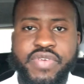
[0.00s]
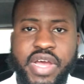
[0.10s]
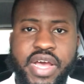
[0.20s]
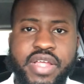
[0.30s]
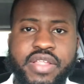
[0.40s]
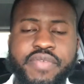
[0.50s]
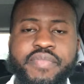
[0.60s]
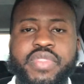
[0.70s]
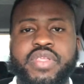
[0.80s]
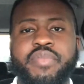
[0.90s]
God.
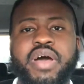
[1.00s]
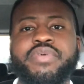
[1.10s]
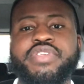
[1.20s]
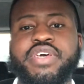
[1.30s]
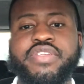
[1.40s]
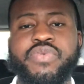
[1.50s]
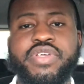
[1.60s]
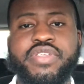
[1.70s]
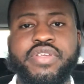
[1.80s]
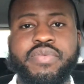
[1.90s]
The Bible says
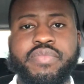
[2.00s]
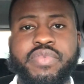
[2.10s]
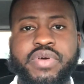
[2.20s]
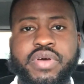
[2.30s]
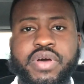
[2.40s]
wisdom.